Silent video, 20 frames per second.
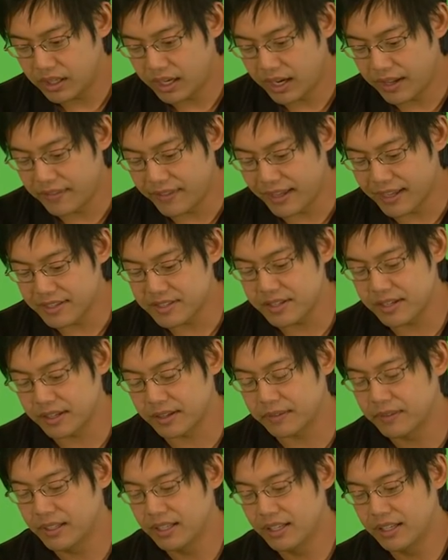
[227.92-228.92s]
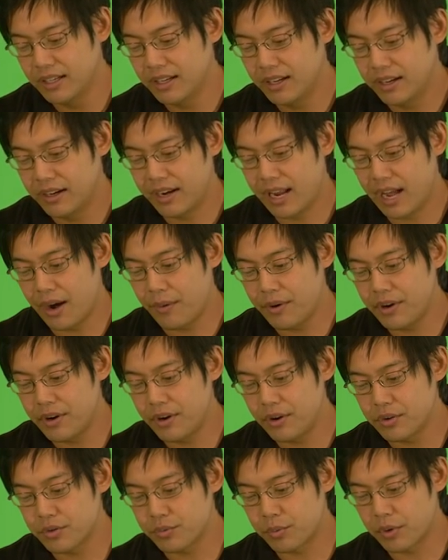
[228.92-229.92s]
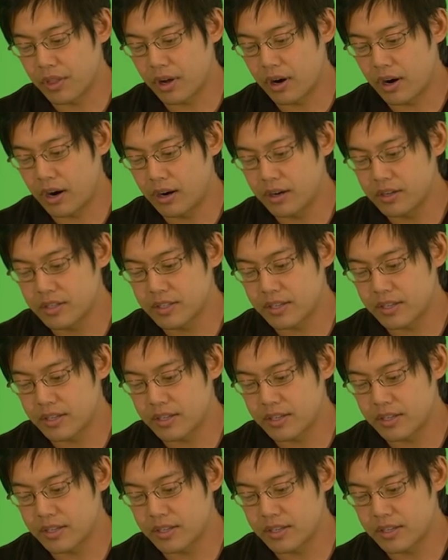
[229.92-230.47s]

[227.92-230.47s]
And that's it. Now it knows where the hard